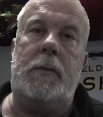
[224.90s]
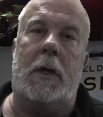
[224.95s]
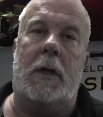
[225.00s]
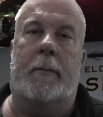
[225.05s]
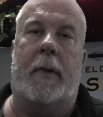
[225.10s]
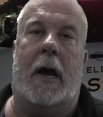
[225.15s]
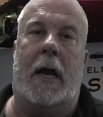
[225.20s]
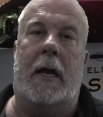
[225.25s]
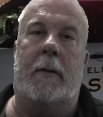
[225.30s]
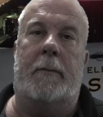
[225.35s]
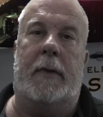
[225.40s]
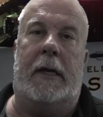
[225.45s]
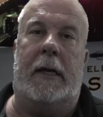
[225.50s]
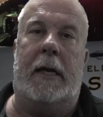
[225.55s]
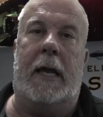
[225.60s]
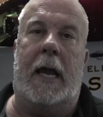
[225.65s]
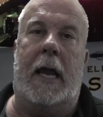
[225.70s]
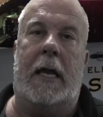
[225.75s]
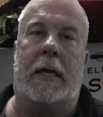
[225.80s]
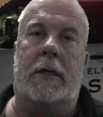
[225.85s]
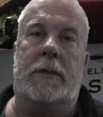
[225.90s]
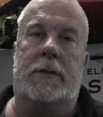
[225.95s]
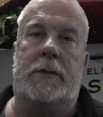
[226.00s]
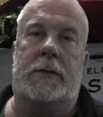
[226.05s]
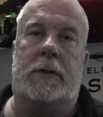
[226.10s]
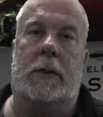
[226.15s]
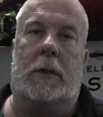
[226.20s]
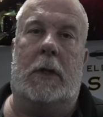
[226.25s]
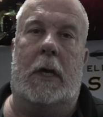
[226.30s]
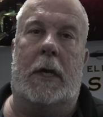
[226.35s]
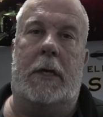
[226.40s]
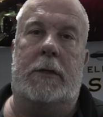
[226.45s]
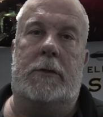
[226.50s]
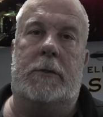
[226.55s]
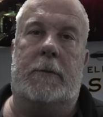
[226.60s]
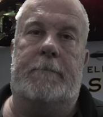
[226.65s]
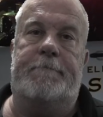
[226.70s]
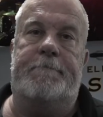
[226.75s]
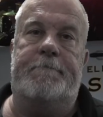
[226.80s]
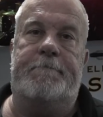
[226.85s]
by a BDA
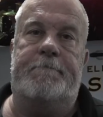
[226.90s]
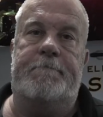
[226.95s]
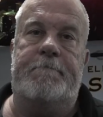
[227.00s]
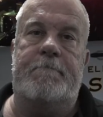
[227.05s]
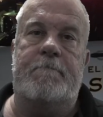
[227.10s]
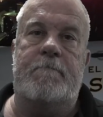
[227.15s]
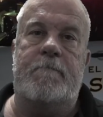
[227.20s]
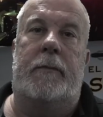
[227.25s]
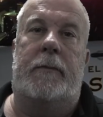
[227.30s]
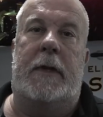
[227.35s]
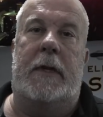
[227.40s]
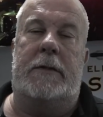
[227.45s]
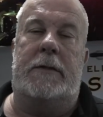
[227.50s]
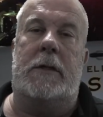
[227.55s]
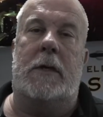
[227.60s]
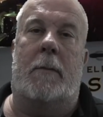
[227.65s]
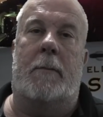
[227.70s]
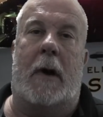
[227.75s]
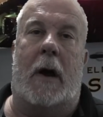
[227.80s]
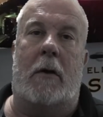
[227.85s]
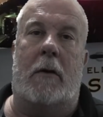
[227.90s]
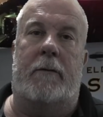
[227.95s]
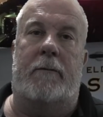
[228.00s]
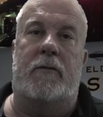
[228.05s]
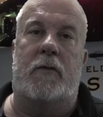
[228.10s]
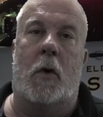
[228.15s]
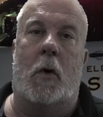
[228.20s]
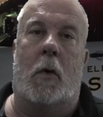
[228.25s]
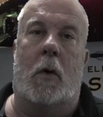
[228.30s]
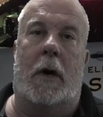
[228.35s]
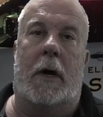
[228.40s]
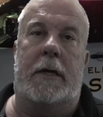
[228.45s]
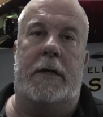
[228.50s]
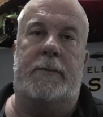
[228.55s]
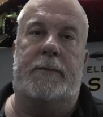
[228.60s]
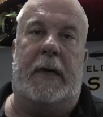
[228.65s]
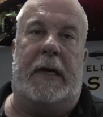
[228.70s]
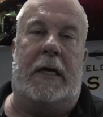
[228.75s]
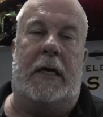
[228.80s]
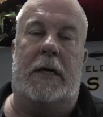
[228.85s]
installation. This amount of noise,
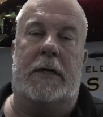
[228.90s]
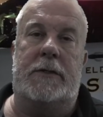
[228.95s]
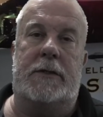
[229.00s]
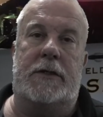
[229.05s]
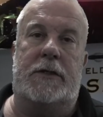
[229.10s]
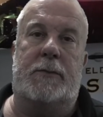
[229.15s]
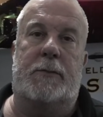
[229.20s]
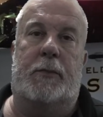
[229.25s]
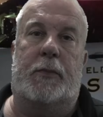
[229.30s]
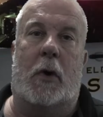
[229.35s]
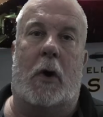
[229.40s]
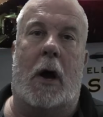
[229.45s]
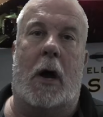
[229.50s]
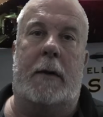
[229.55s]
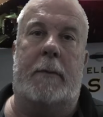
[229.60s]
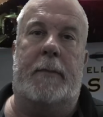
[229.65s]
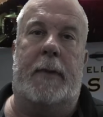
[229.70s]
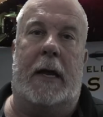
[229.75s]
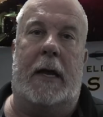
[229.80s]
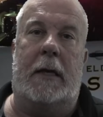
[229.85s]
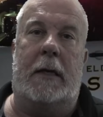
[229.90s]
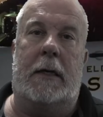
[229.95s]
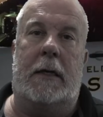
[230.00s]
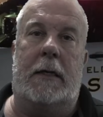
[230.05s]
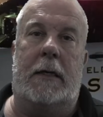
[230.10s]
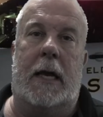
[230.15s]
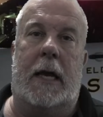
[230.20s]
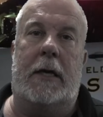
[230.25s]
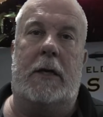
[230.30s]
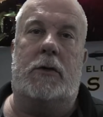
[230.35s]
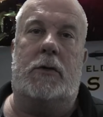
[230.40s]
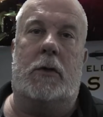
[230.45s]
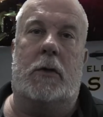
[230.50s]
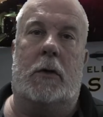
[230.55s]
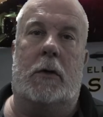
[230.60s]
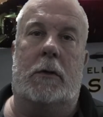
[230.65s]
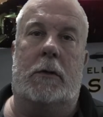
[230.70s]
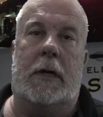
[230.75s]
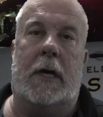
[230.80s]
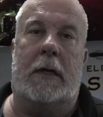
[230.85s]
because it's broadband in
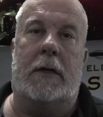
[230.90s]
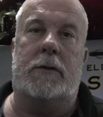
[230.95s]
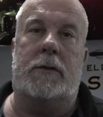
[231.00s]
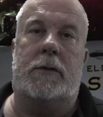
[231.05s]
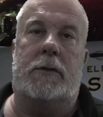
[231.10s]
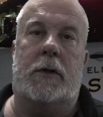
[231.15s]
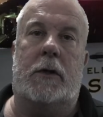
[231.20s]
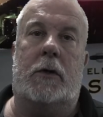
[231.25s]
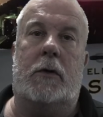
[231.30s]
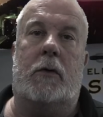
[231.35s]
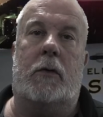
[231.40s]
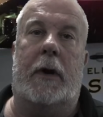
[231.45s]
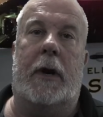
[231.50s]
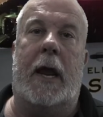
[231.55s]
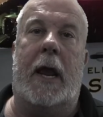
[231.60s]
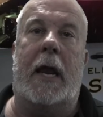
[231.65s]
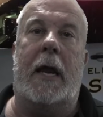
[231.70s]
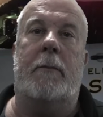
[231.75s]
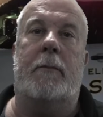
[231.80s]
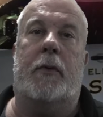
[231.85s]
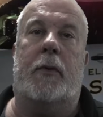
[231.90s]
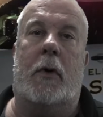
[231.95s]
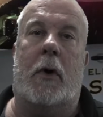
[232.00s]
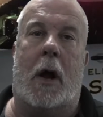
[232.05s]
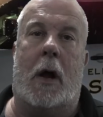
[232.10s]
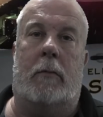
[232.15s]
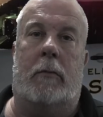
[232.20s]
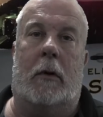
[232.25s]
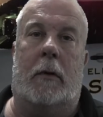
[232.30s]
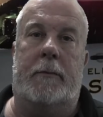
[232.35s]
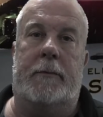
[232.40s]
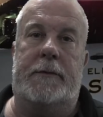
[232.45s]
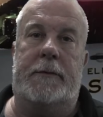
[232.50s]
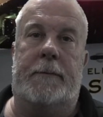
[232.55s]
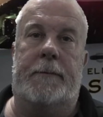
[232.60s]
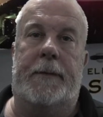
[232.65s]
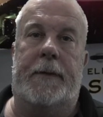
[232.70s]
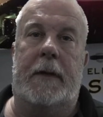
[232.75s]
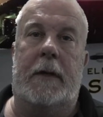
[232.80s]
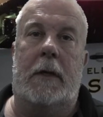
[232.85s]
nature, tends to create problems.
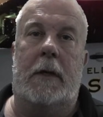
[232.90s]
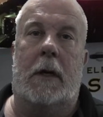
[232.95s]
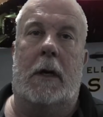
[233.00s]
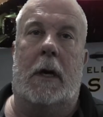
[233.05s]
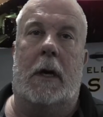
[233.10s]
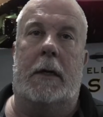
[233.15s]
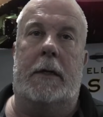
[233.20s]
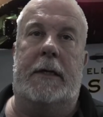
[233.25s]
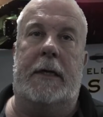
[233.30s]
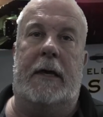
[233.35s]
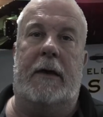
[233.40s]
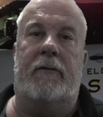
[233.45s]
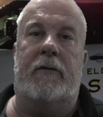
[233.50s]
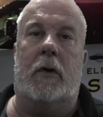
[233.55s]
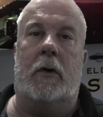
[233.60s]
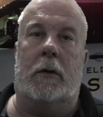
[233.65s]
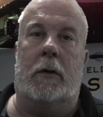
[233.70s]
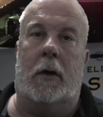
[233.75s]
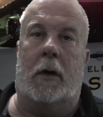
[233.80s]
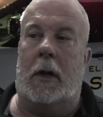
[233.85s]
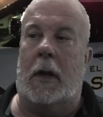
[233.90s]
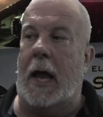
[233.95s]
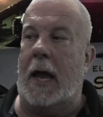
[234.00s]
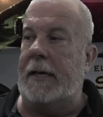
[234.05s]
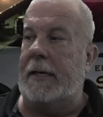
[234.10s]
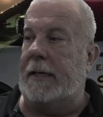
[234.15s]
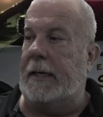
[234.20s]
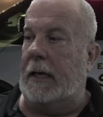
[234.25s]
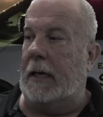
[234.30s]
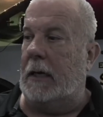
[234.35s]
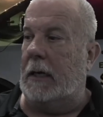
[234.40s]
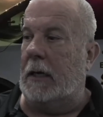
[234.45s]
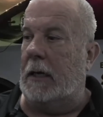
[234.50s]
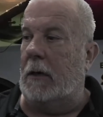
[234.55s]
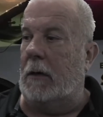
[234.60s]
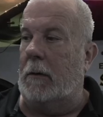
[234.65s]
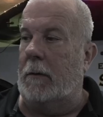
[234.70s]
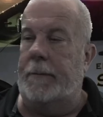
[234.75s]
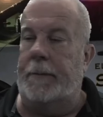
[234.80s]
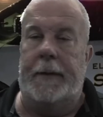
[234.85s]
To give you a little idea
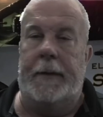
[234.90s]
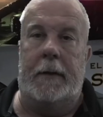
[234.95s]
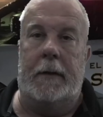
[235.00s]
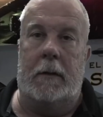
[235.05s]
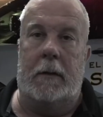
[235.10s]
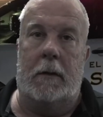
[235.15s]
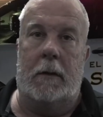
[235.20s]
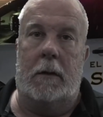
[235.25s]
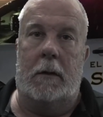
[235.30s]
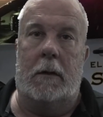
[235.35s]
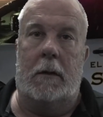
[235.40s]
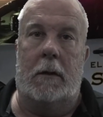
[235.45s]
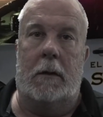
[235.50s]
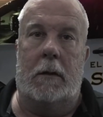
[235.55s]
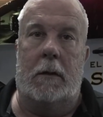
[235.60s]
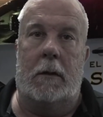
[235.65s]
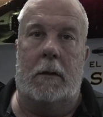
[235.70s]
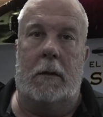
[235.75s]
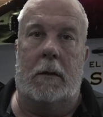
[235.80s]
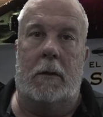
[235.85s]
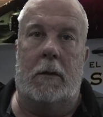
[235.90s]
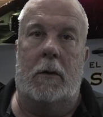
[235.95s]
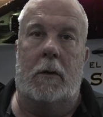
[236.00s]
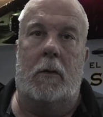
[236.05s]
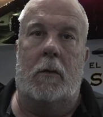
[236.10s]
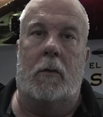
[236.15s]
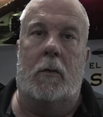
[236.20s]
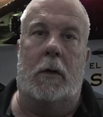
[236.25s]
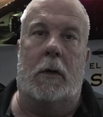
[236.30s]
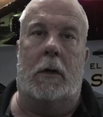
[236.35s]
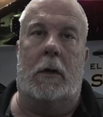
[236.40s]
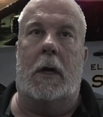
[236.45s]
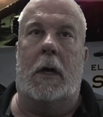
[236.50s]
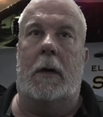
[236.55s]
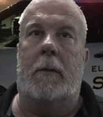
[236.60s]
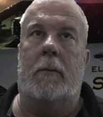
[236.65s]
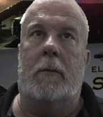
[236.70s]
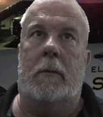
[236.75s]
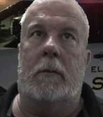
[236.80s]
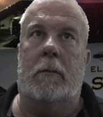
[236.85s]
here, we'll
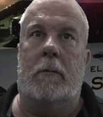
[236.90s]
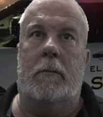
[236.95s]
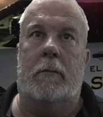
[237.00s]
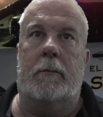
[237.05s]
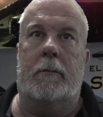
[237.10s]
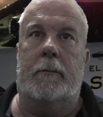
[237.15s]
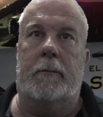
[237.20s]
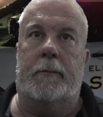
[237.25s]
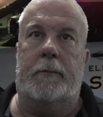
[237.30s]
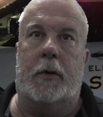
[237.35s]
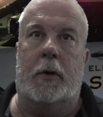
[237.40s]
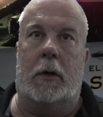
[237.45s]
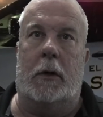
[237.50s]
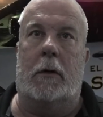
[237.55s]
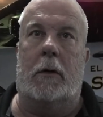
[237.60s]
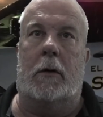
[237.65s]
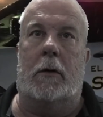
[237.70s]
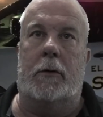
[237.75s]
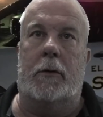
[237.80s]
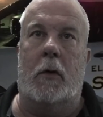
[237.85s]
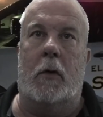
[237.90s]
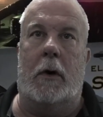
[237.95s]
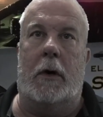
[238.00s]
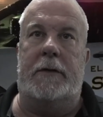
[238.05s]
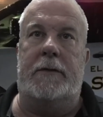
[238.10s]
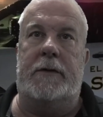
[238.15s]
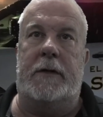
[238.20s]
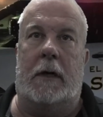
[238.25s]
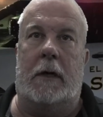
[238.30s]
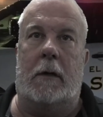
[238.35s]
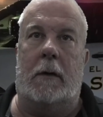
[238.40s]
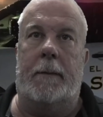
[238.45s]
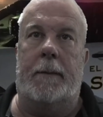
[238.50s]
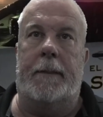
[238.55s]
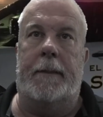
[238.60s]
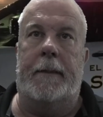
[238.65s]
put a little noise there,